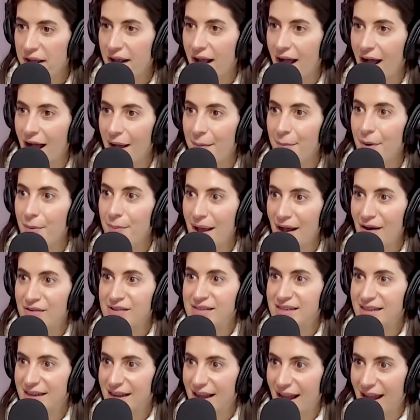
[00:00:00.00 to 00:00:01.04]
I'm about
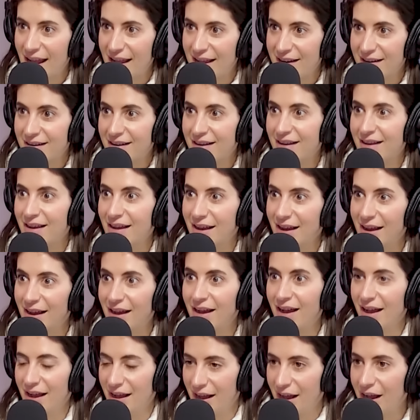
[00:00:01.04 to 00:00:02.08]
to get
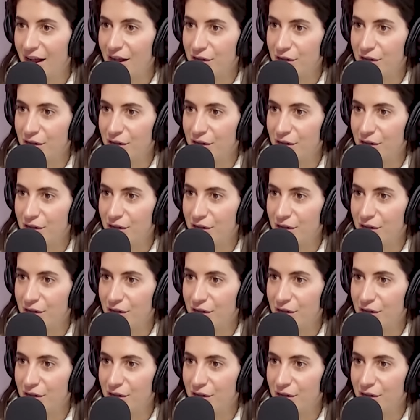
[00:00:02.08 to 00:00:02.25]
a